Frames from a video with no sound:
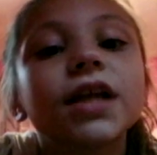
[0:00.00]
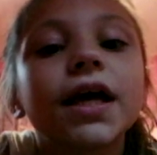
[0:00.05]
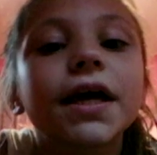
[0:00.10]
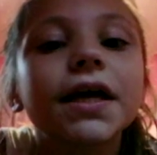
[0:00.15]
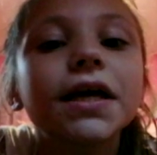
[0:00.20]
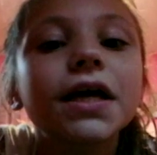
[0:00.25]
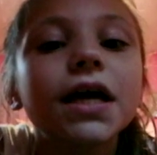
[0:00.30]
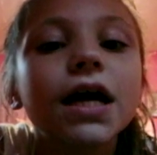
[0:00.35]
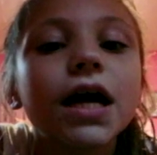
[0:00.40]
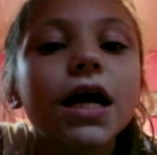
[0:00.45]

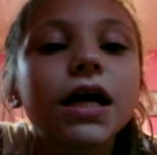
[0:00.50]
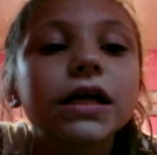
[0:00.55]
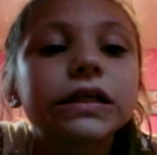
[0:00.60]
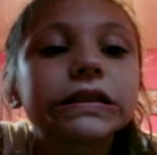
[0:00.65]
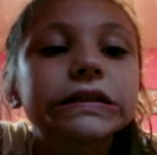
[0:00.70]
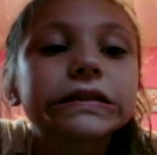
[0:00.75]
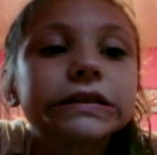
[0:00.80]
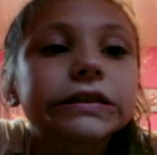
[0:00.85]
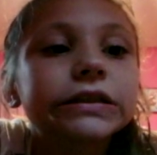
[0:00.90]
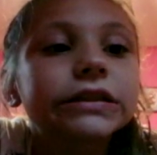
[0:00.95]
today
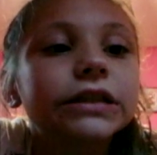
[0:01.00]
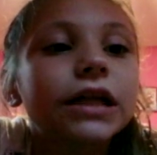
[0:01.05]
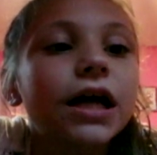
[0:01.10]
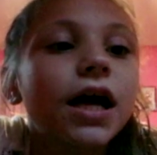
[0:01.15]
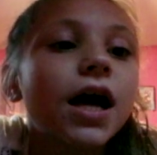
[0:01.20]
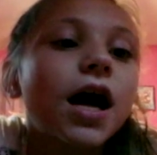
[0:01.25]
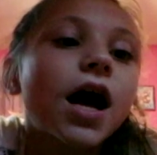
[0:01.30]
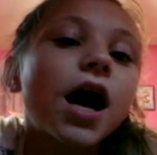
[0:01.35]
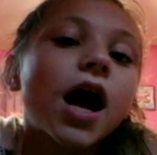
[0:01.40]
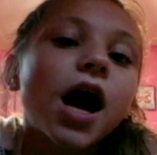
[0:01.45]

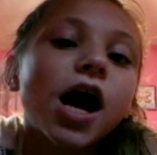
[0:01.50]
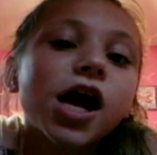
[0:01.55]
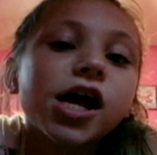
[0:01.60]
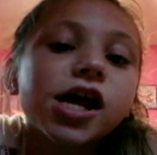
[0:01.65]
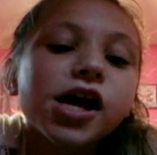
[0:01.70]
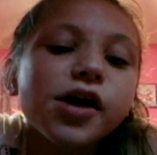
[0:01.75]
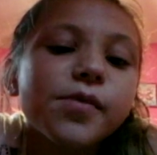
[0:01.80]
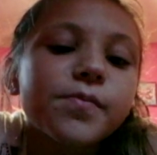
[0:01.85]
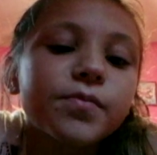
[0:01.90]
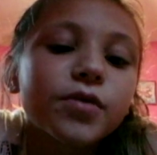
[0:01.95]

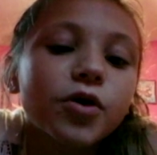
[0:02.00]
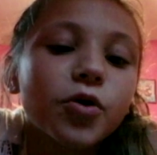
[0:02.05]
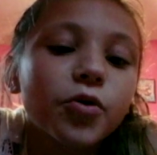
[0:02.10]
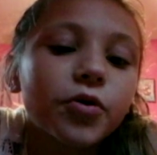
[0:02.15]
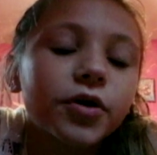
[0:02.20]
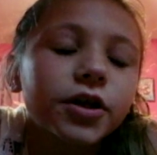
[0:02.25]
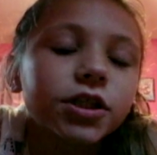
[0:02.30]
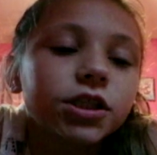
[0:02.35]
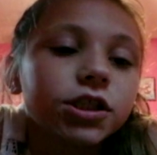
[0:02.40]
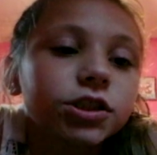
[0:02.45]
I am
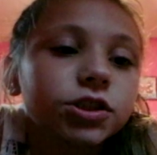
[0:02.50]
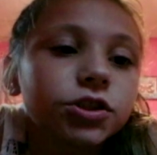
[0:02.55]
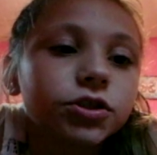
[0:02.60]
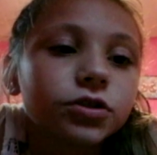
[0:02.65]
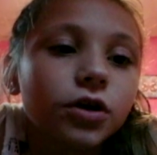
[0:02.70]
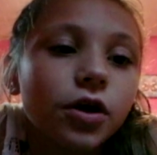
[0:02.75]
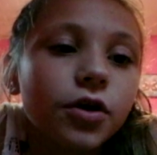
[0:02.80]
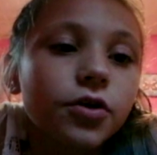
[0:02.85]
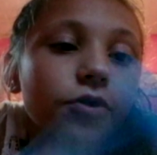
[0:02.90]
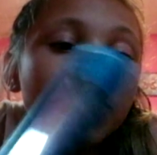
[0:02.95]
going to
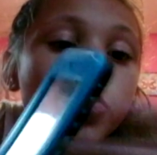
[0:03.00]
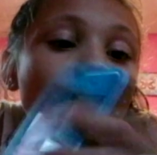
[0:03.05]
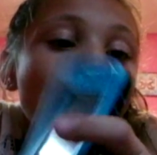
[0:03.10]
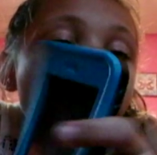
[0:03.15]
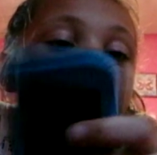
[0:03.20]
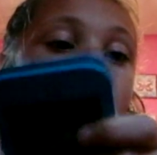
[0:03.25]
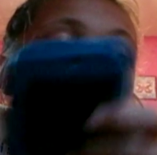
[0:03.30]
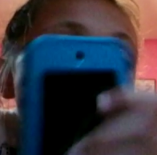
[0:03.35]
show you